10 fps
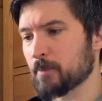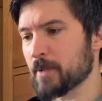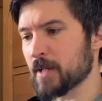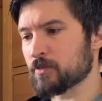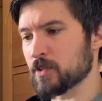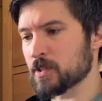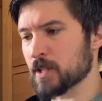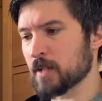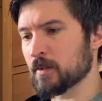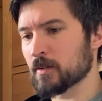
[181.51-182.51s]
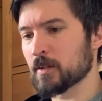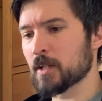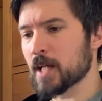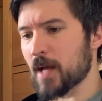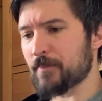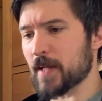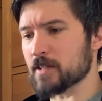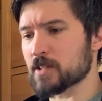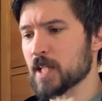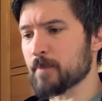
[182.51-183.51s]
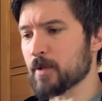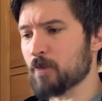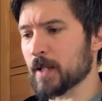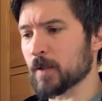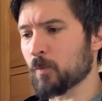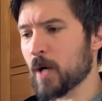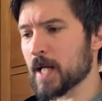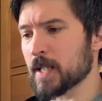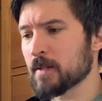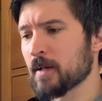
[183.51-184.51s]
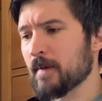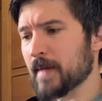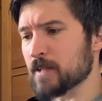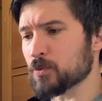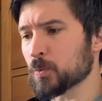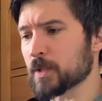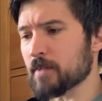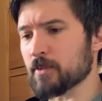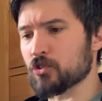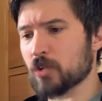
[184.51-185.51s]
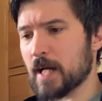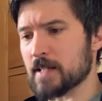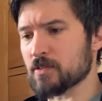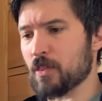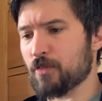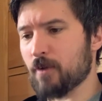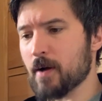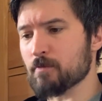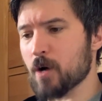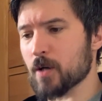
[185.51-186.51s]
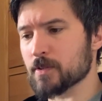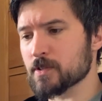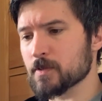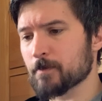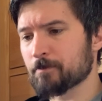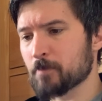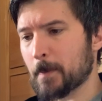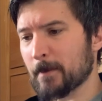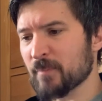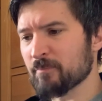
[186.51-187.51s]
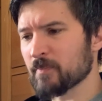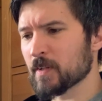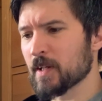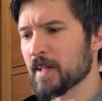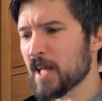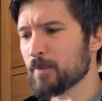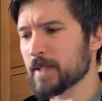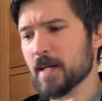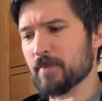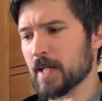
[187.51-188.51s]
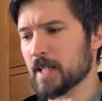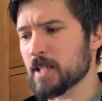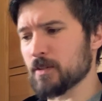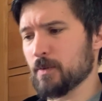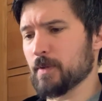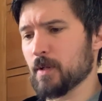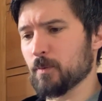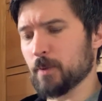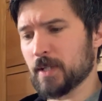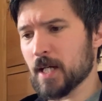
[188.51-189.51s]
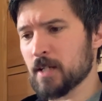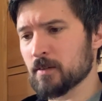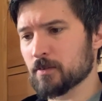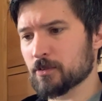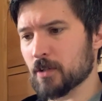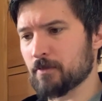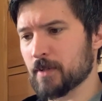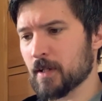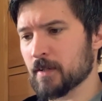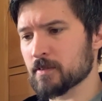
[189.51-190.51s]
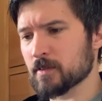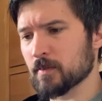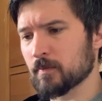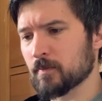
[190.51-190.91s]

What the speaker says: the BFG said. "If they is seeing me running away, they is all giving chase and throwing rocks." "They would never eat you though, would they?" Sophie asked.